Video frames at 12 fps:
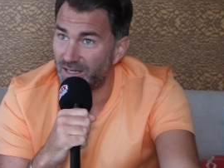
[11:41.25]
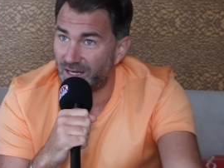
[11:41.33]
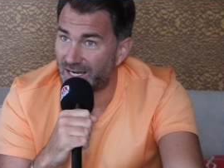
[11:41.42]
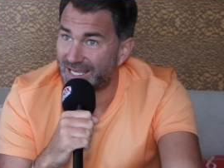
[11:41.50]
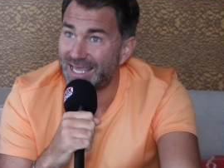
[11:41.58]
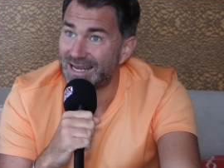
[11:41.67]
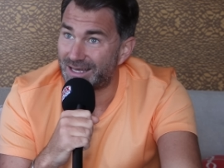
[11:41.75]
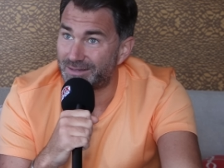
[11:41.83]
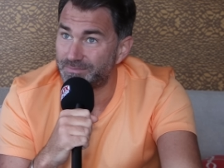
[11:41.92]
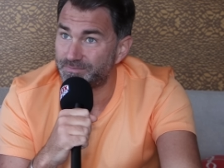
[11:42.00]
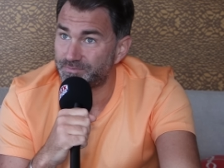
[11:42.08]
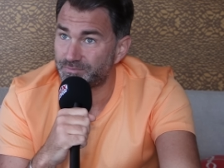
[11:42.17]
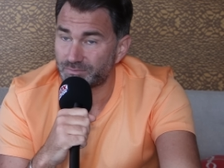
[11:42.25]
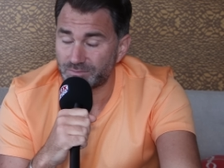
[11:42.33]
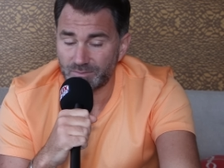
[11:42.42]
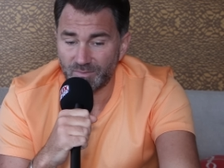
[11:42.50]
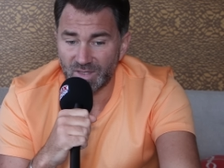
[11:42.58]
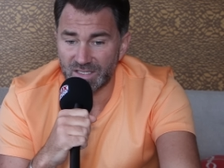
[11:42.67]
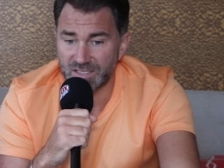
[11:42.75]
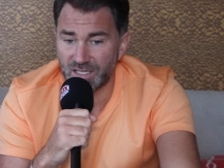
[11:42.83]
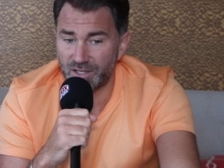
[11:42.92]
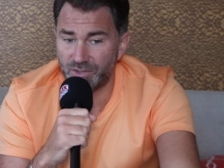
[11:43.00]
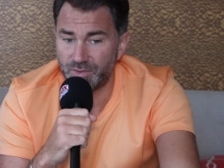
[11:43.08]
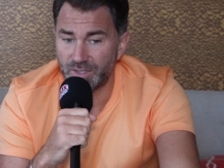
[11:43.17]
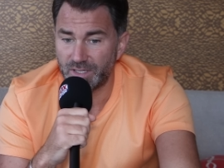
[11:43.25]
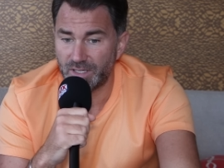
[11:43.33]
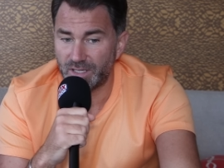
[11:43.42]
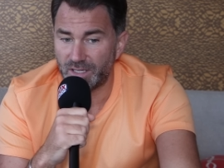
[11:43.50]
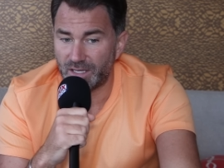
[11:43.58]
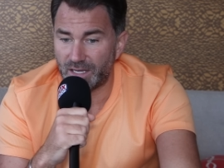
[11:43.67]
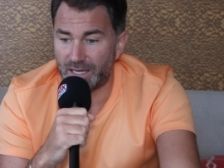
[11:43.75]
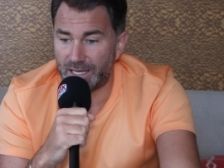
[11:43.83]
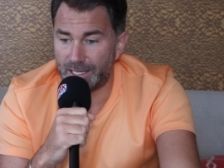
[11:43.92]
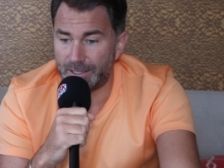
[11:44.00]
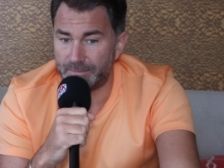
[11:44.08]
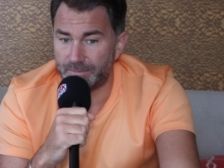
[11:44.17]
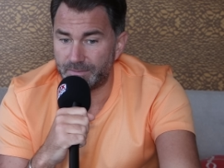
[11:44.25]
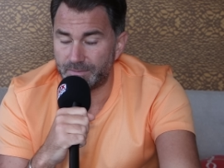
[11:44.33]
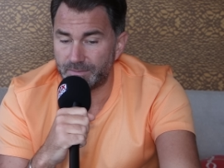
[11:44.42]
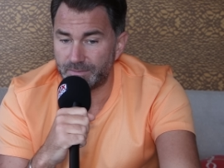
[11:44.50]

a killer. So, um,